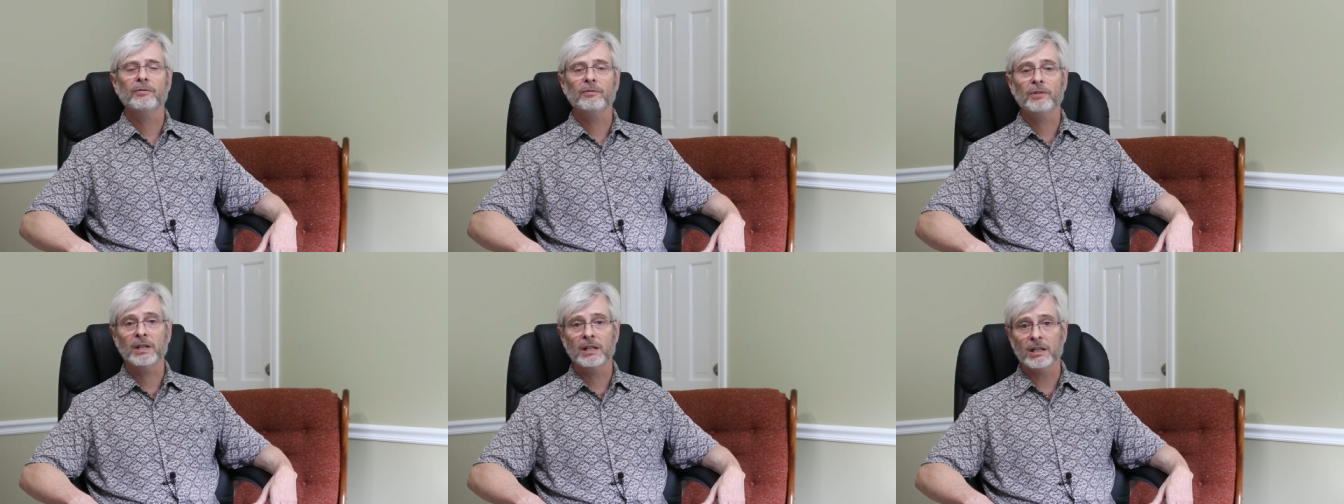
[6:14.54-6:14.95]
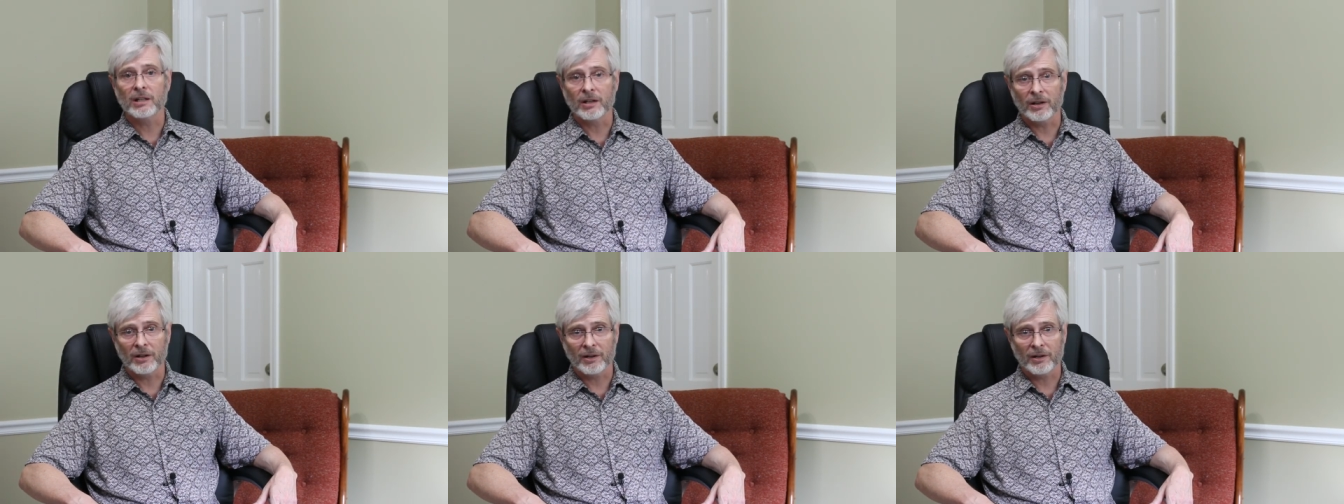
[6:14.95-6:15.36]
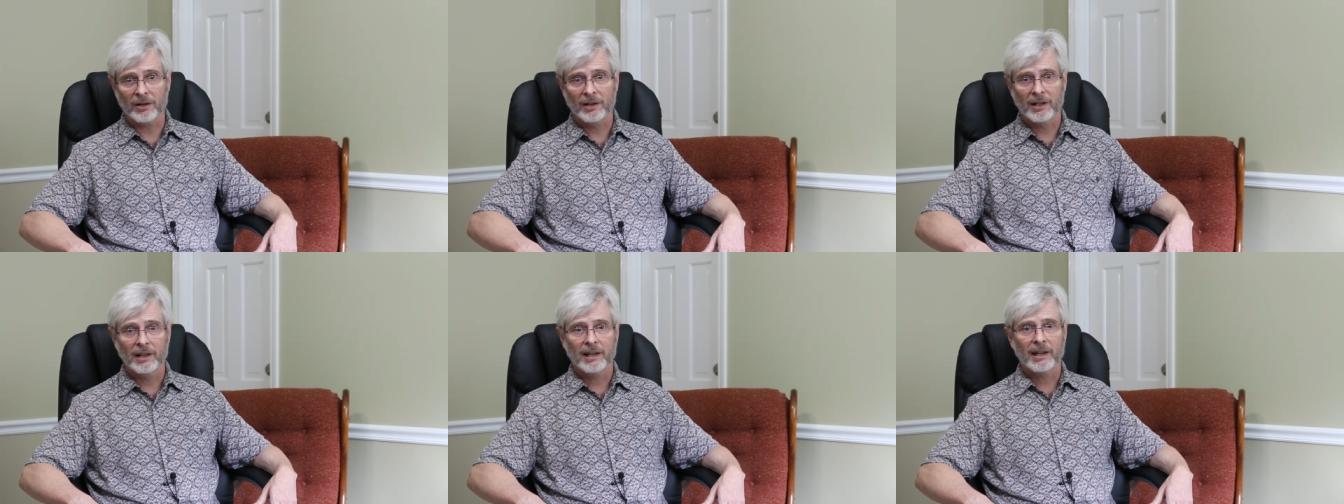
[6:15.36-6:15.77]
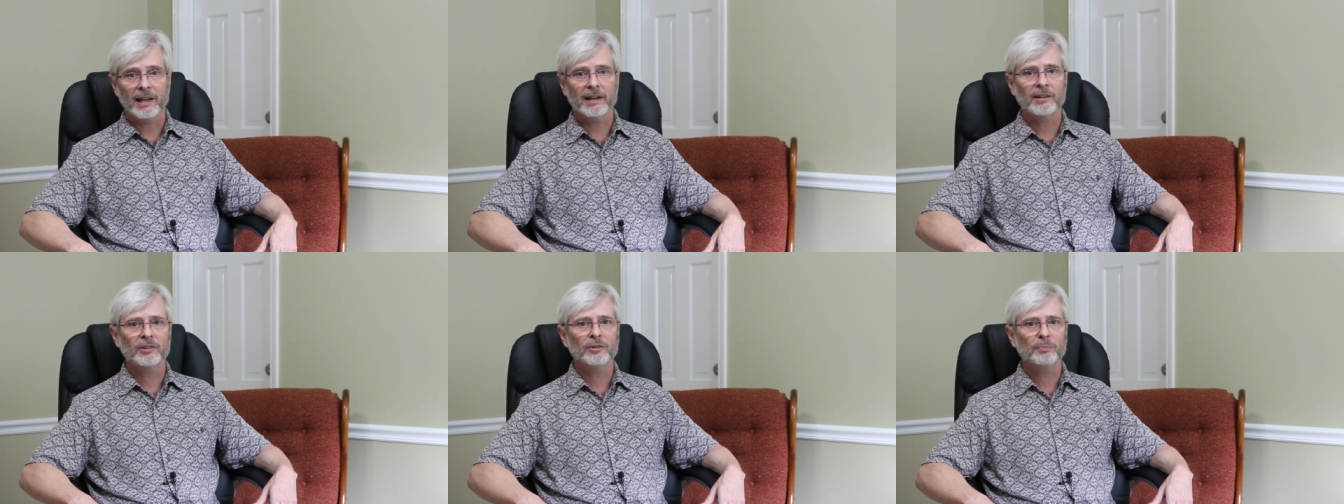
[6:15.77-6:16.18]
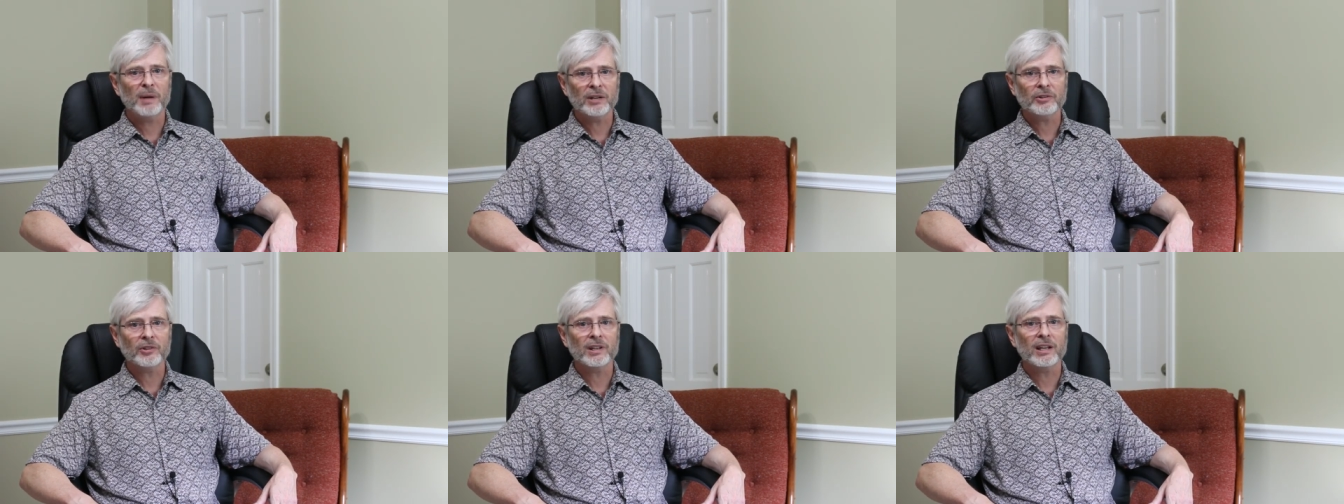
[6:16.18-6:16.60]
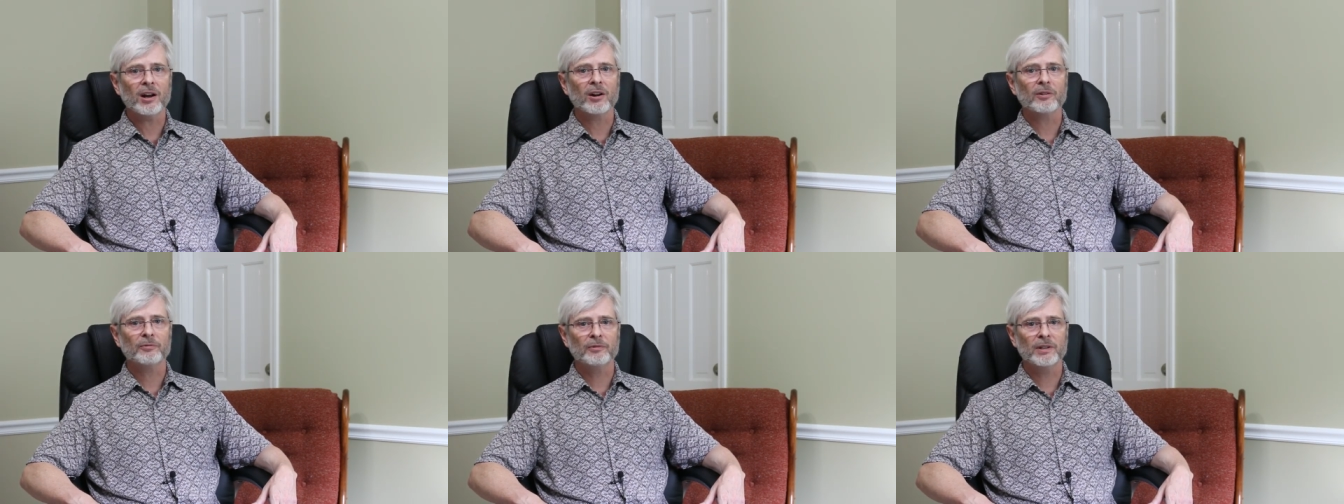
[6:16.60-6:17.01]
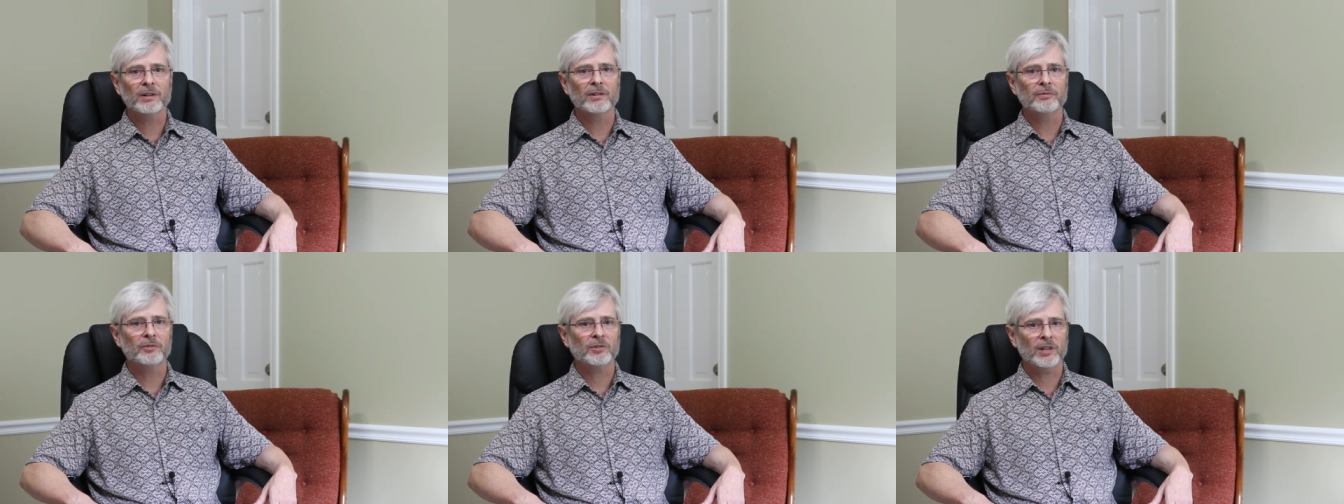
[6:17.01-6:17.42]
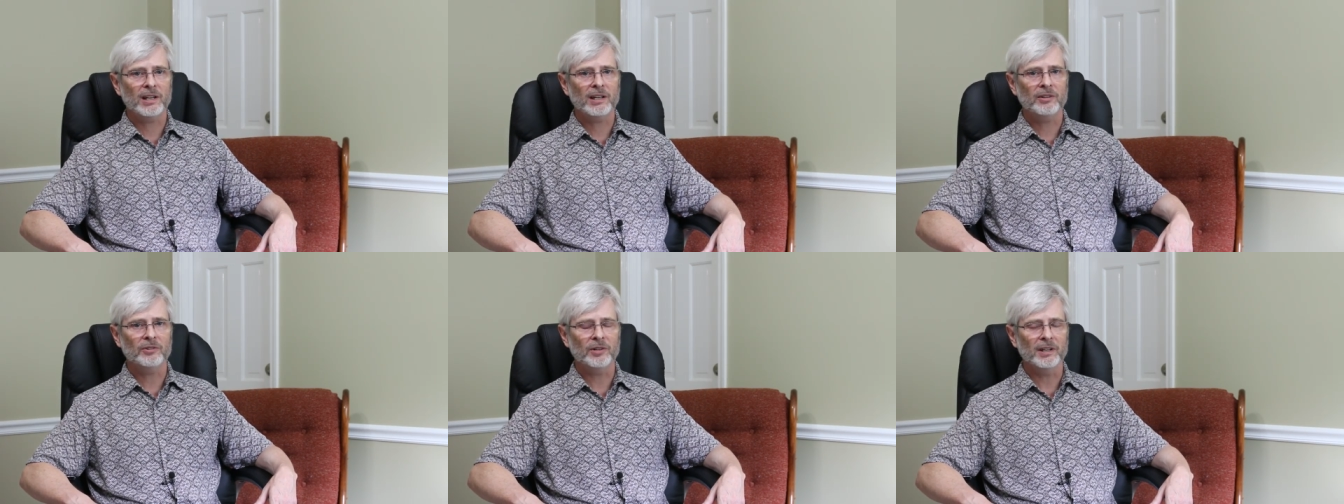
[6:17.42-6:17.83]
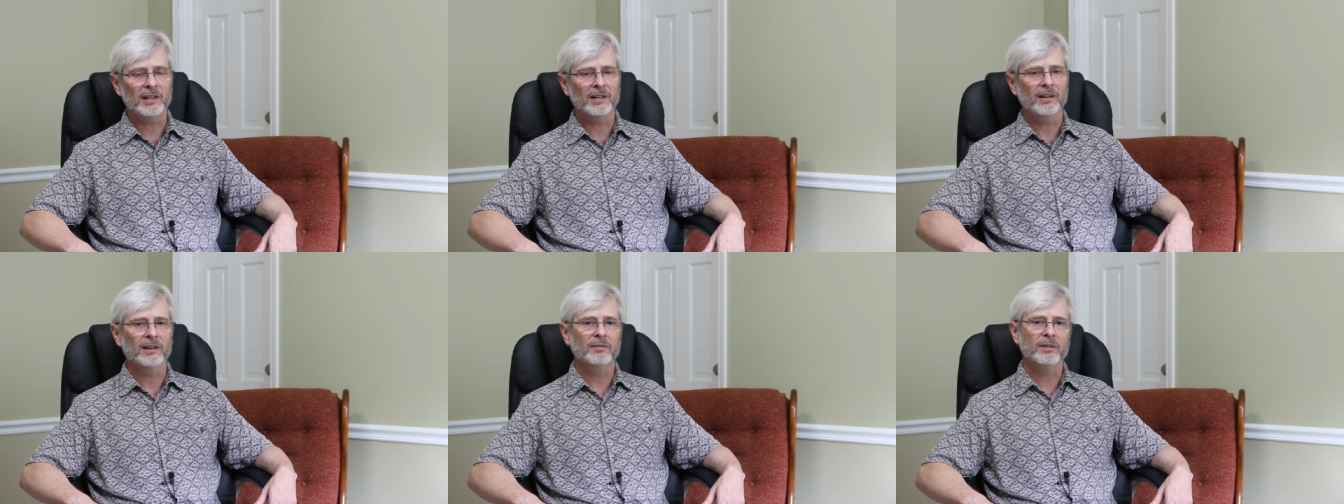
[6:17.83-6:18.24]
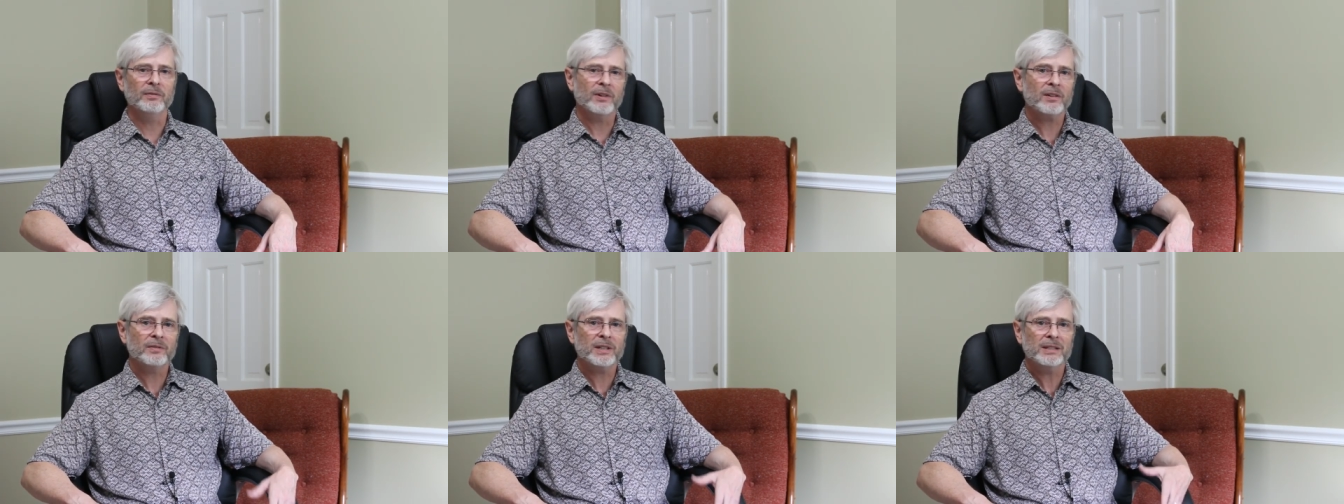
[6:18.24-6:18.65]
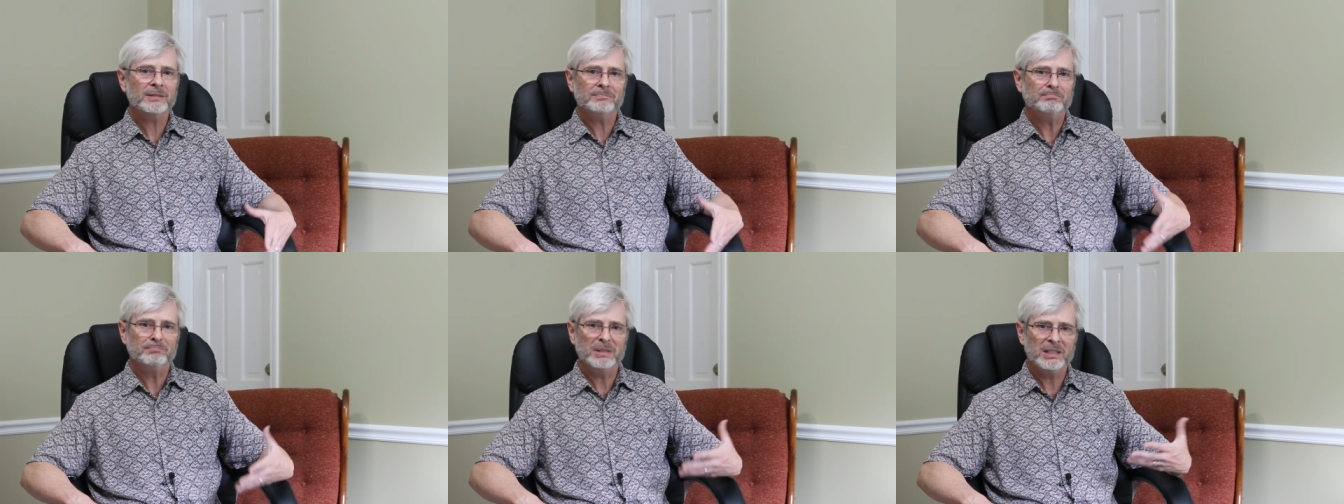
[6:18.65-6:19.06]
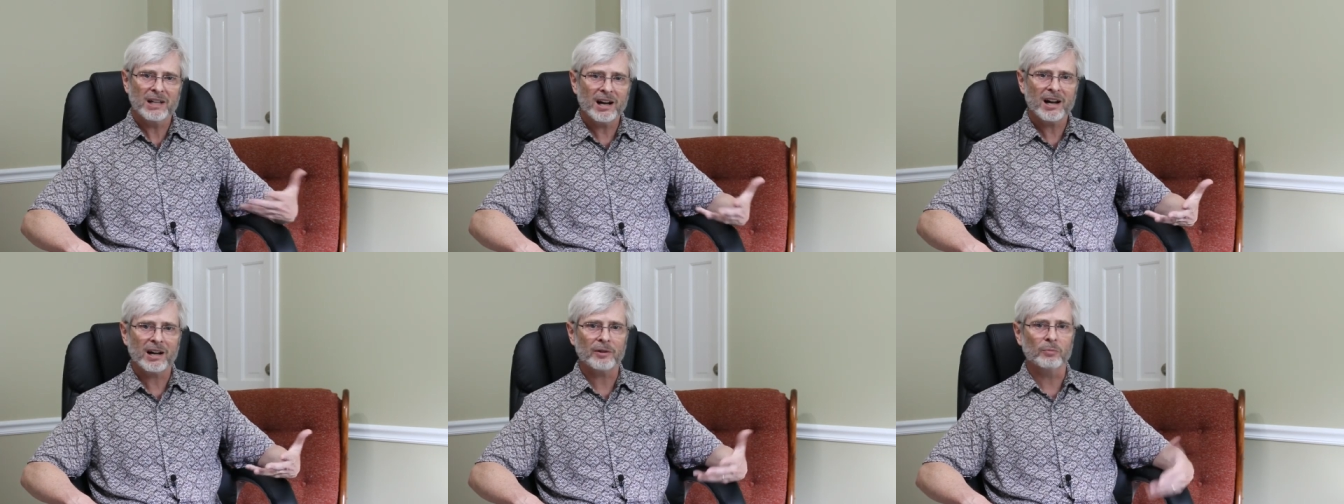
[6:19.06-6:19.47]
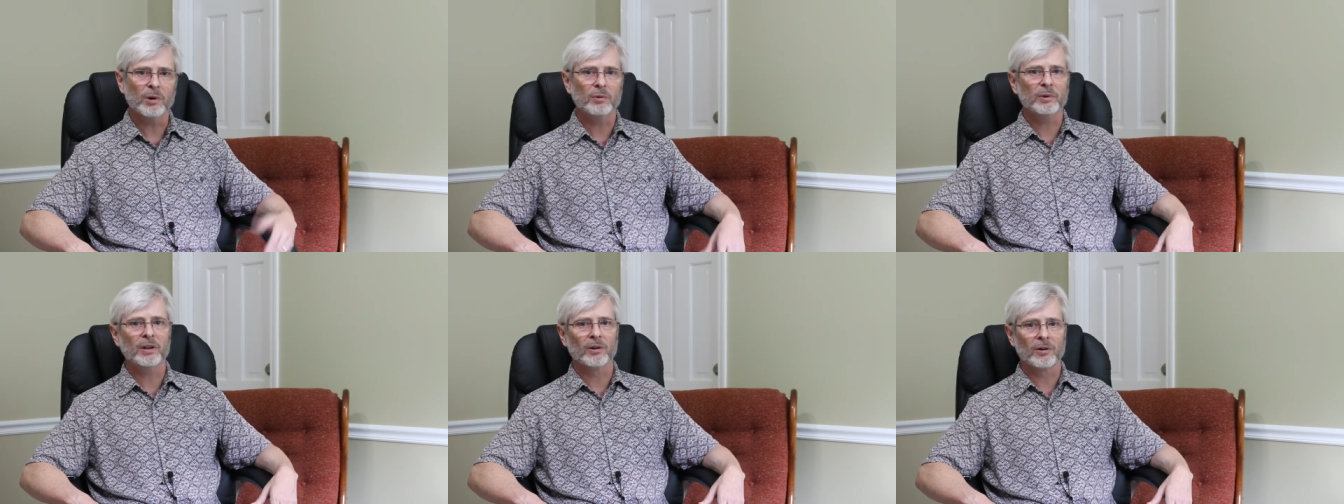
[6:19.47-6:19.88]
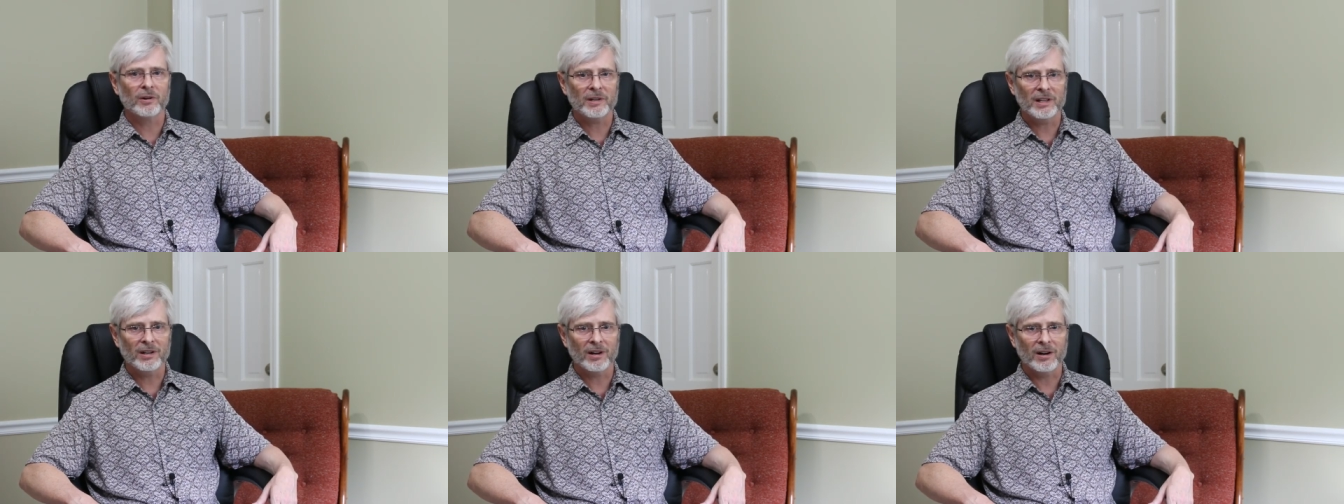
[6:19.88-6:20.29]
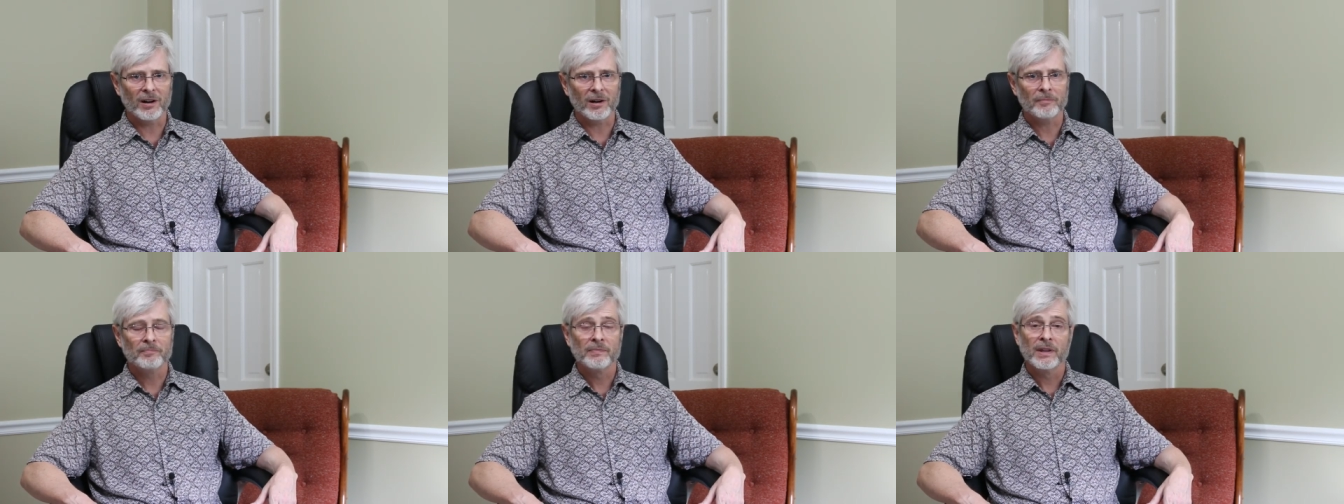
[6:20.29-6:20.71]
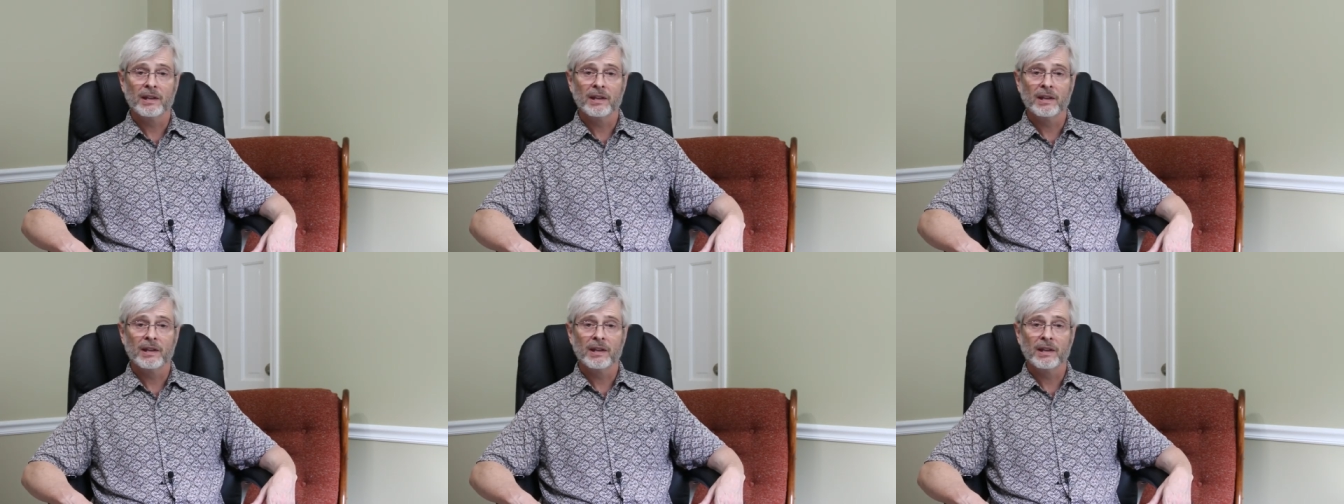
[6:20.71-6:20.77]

fear, and especially our fear of changing, of evolving beyond what we already are.